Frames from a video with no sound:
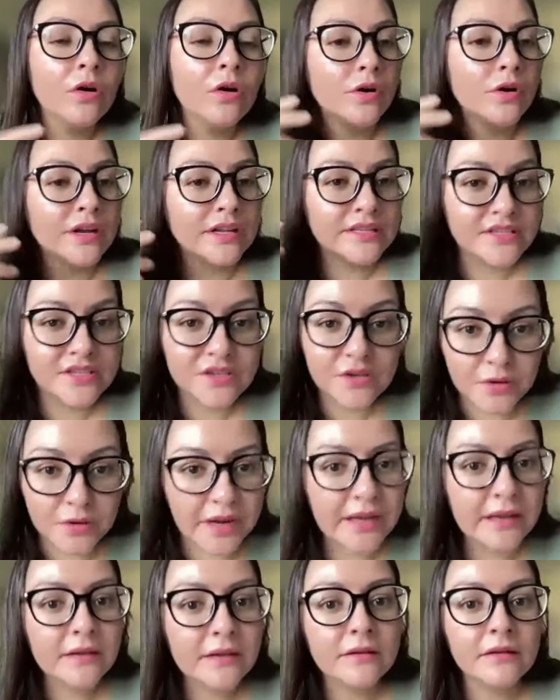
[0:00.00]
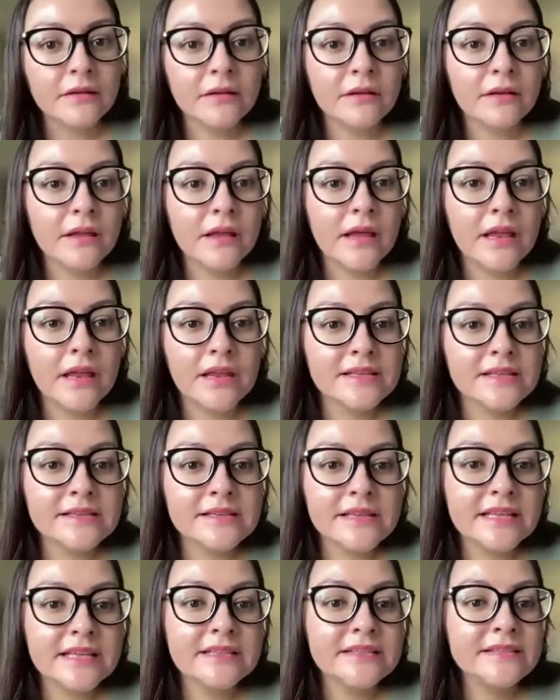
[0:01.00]
or it's great, and
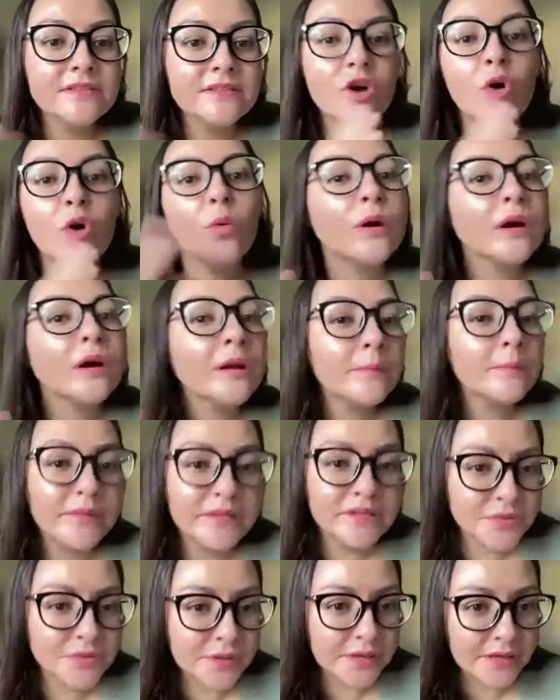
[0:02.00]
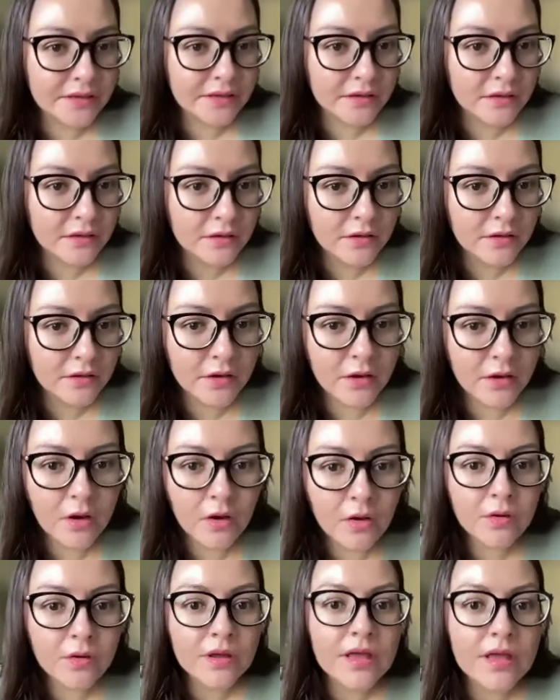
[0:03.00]
it's nowhere in between. You
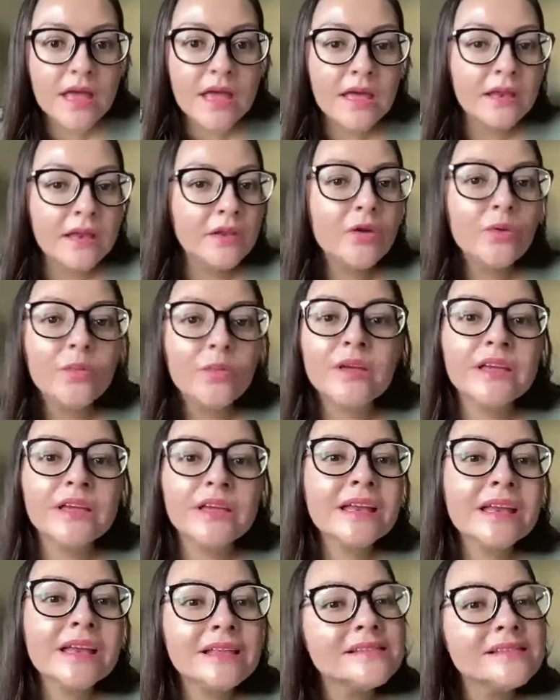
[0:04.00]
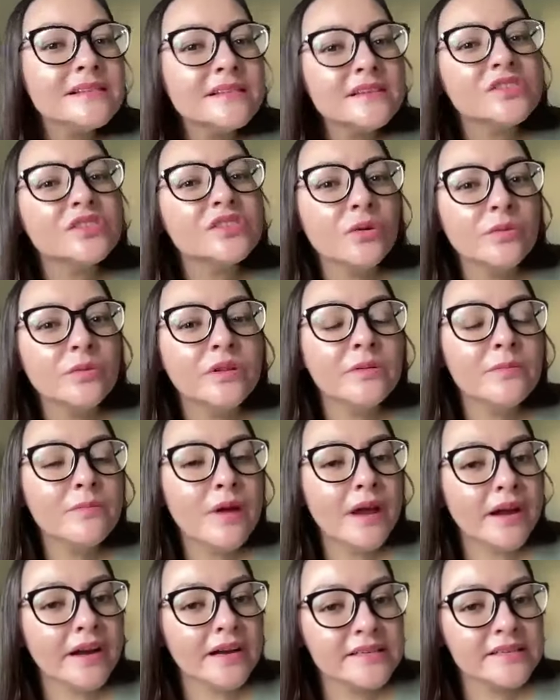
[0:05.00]
know, new beginnings is something
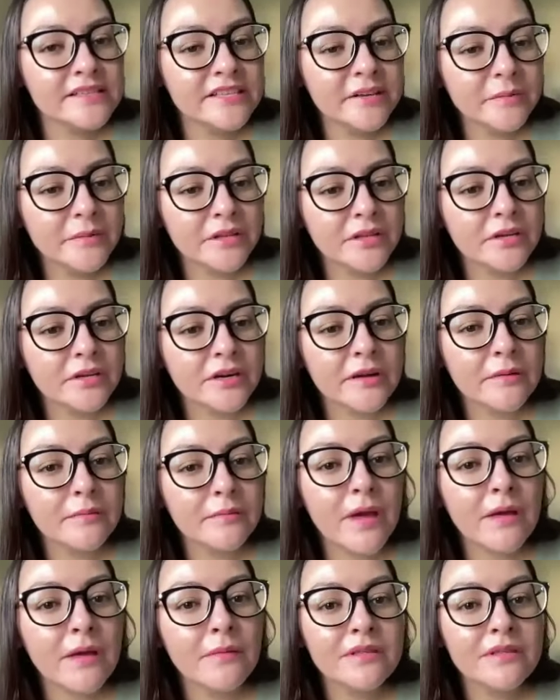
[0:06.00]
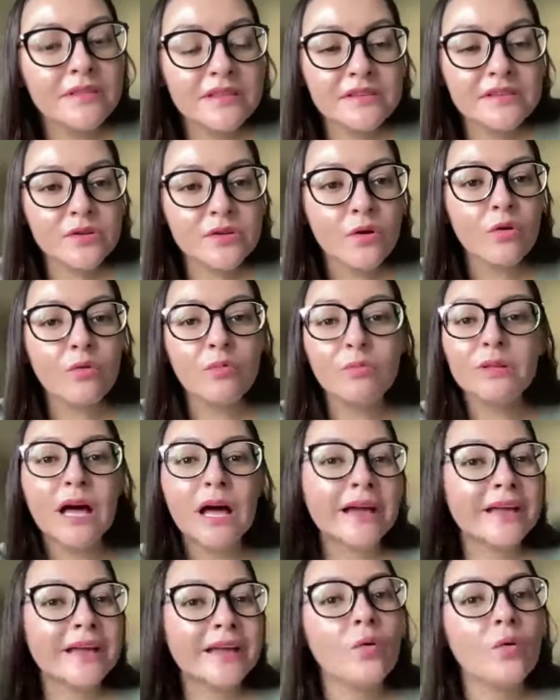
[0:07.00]
very similar, and maybe this whole
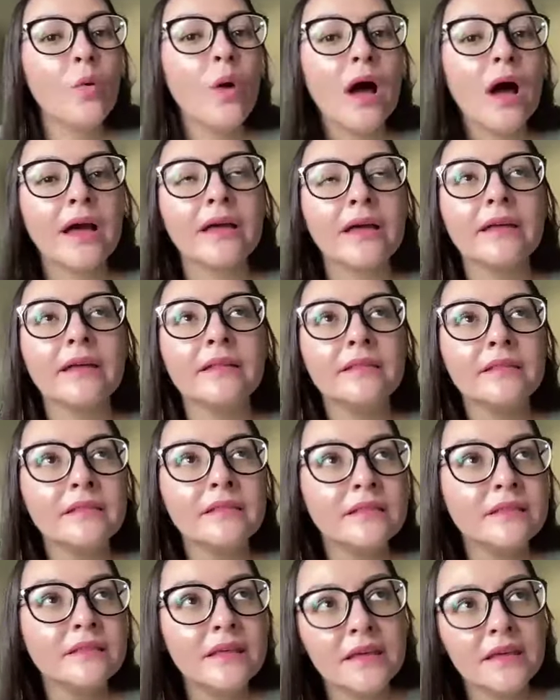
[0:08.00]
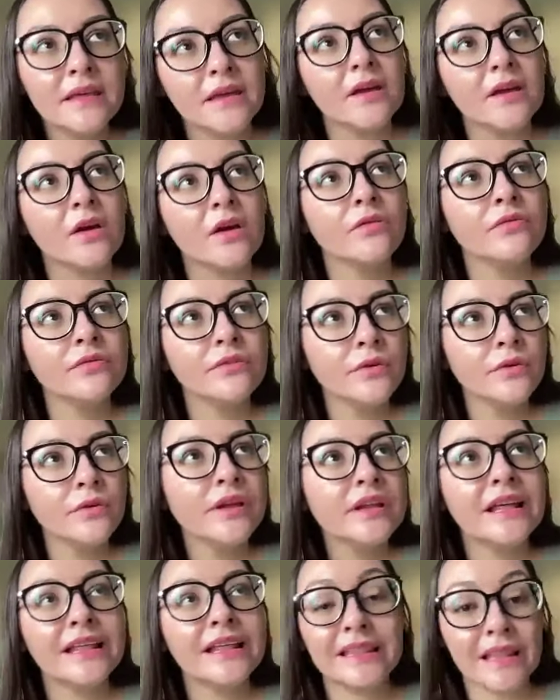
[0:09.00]
black and white thing of
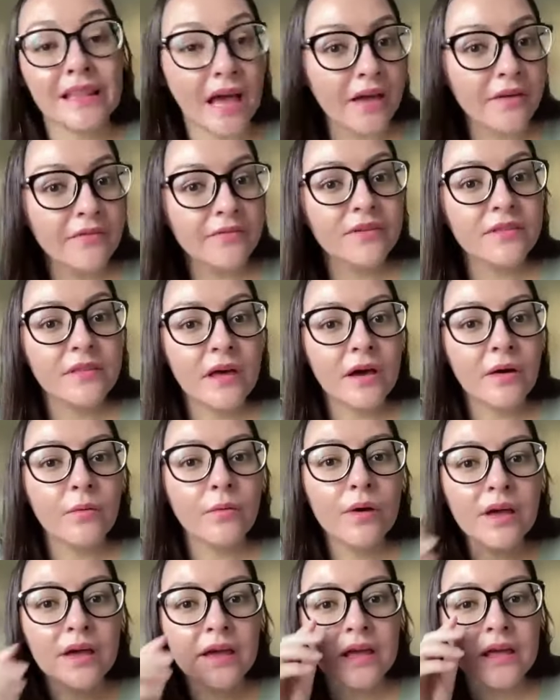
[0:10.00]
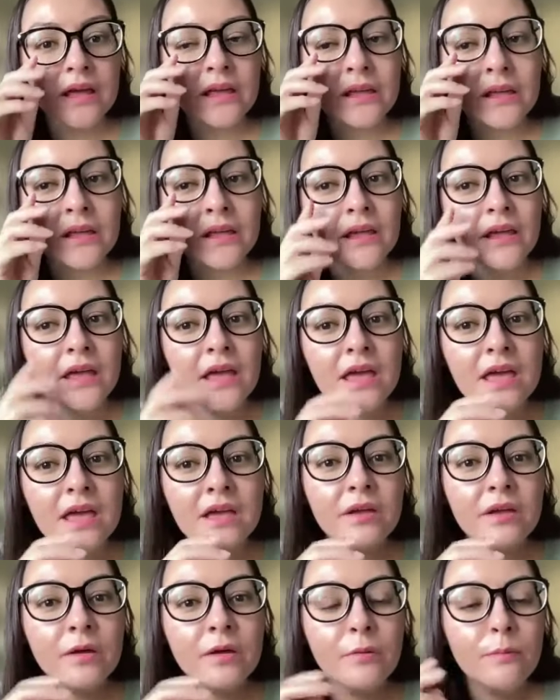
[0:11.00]
looking at life in that way
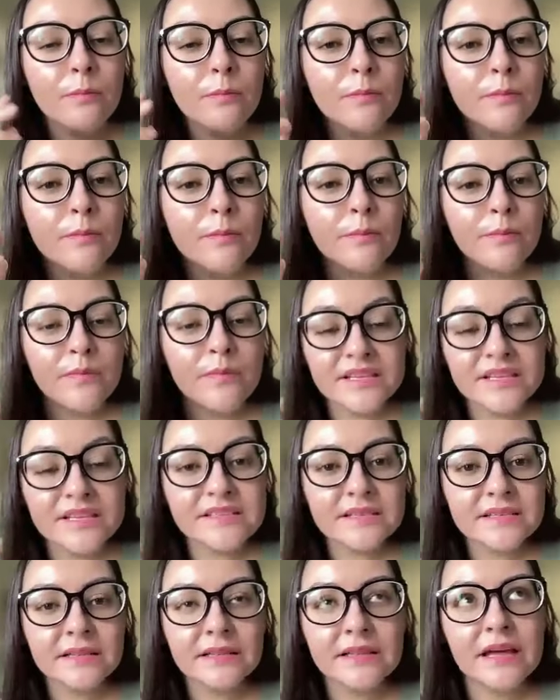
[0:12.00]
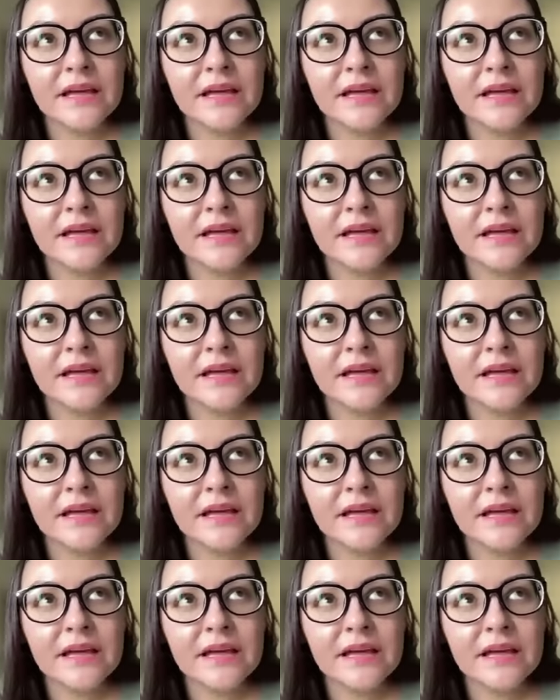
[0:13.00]
miss